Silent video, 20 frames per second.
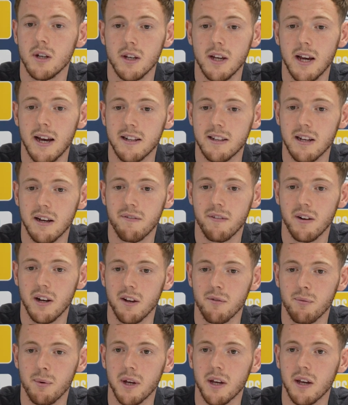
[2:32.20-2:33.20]
Yeah,
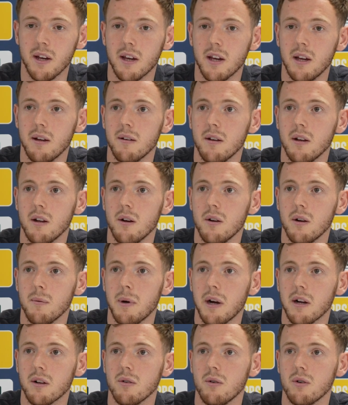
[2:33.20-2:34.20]
definitely. If we can keep, you know, the
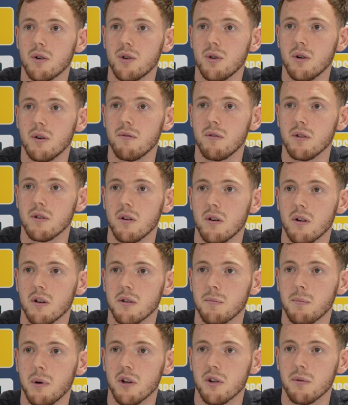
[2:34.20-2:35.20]
back door shut for as
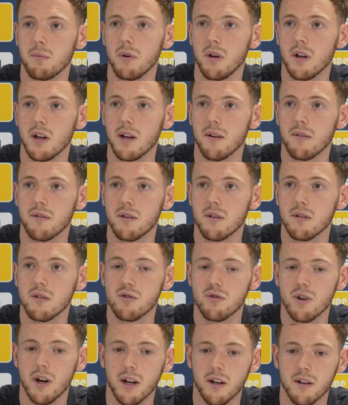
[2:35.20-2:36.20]
long as possible, it gives
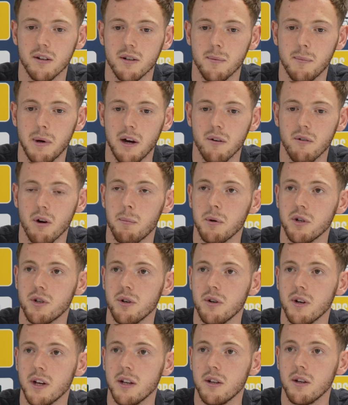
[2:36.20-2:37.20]
strikers a better
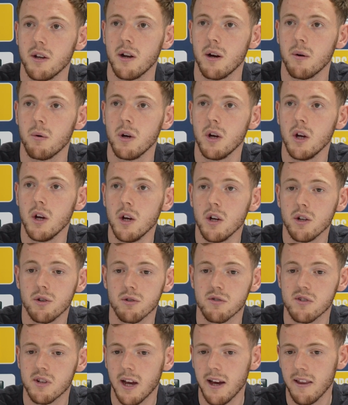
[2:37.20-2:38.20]
opportunity, you know,
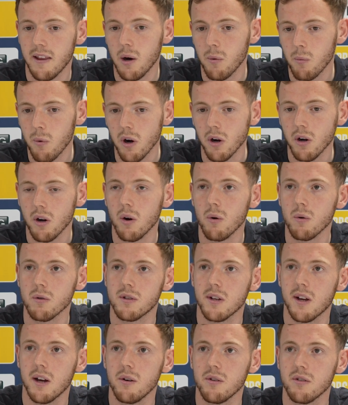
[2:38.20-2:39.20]
just to get that one
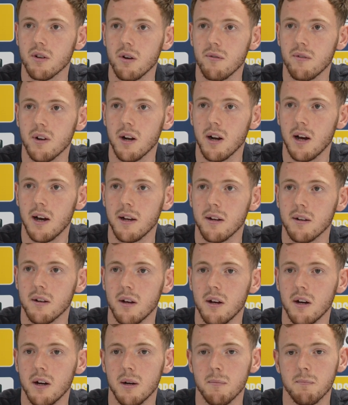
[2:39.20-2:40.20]
goal to get us over the
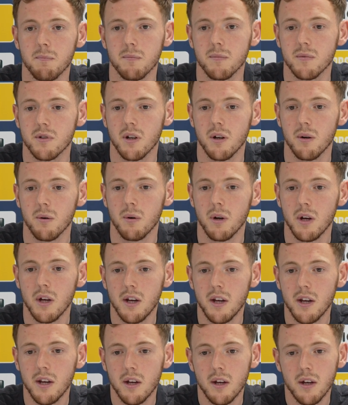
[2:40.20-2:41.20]
line. So
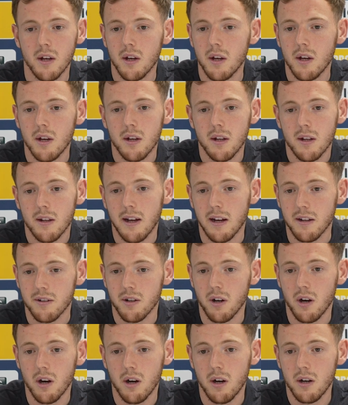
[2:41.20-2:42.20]

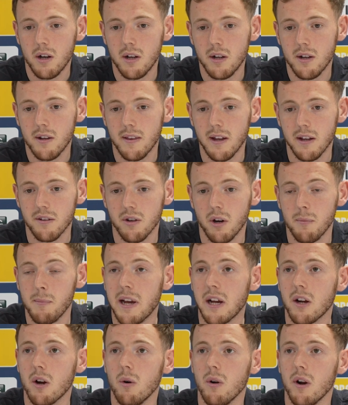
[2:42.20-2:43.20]
that's our
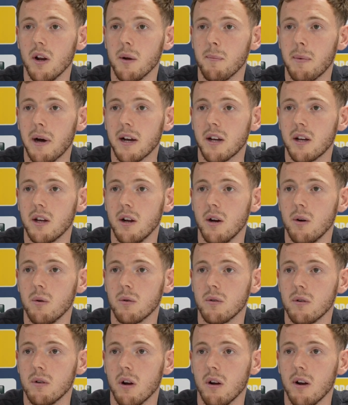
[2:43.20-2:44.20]
main goal at the back, you
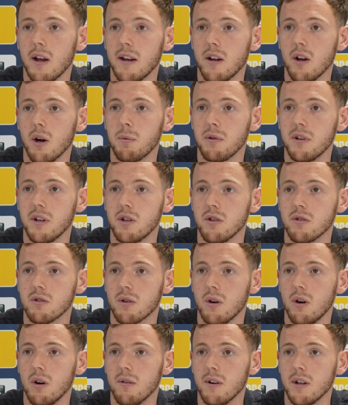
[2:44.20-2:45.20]
know, not let the opposition
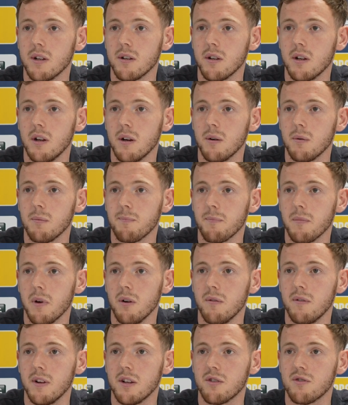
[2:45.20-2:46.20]
score, and, you know,
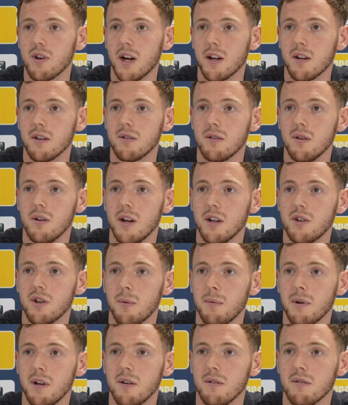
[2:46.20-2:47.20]
hopefully the strikers do their
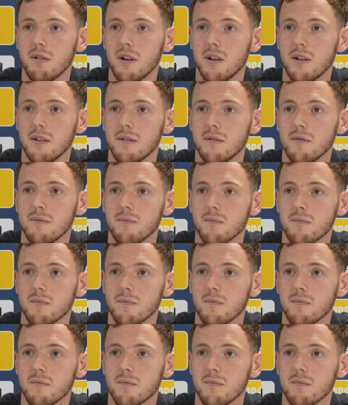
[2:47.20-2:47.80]
job at the other end.